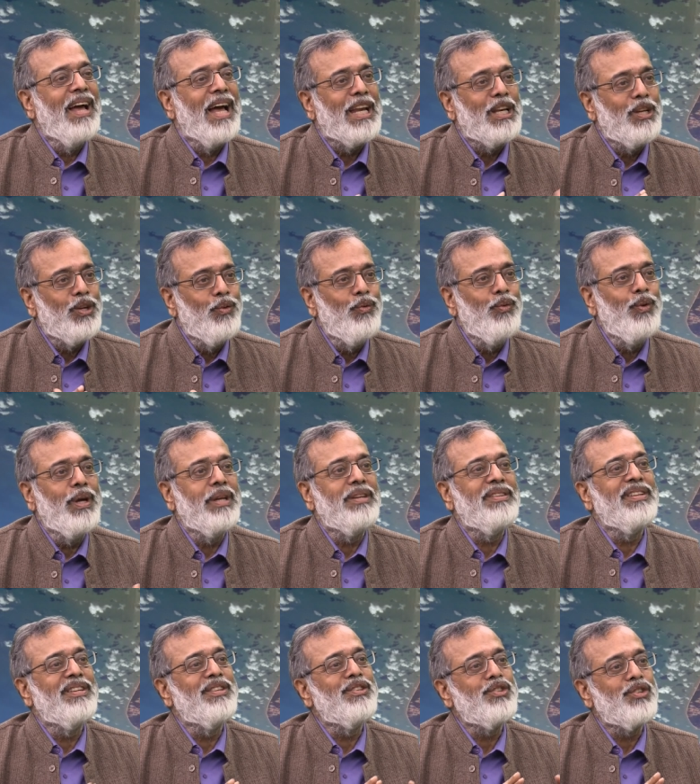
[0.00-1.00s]

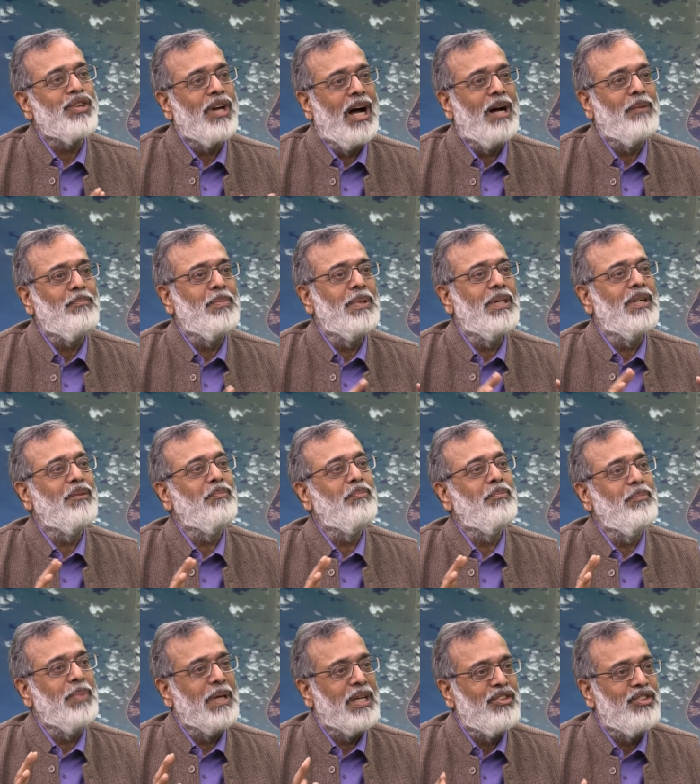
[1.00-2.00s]
attenuated, sharper
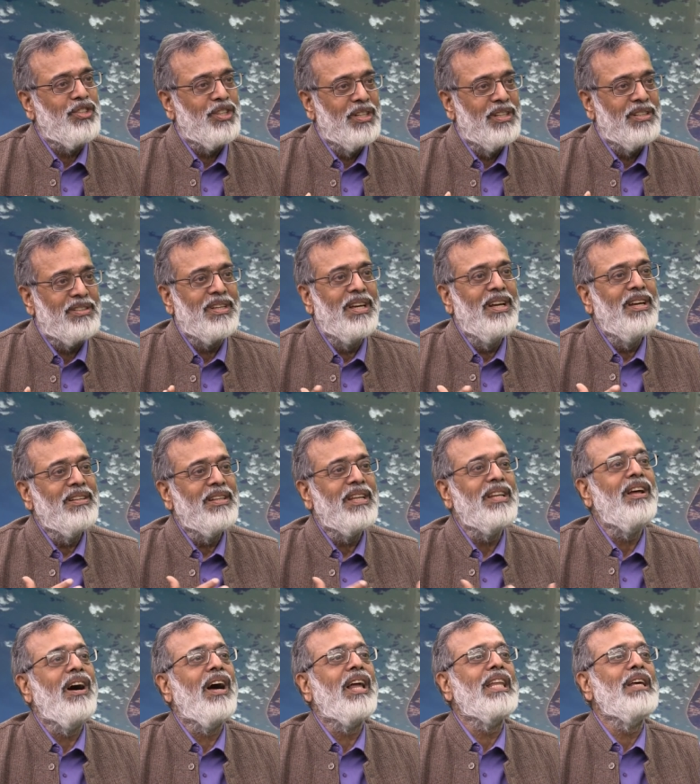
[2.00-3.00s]
pictures
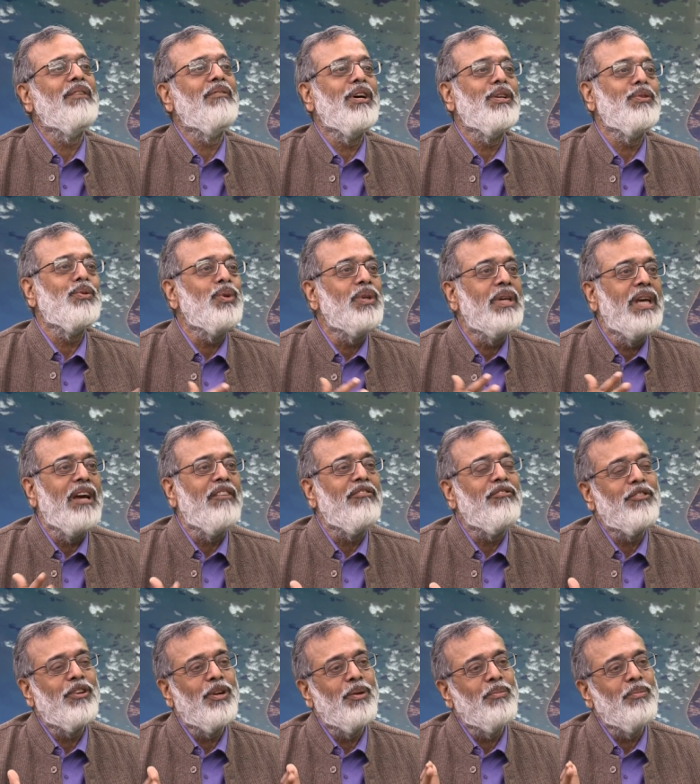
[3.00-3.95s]
than otherwise you'd get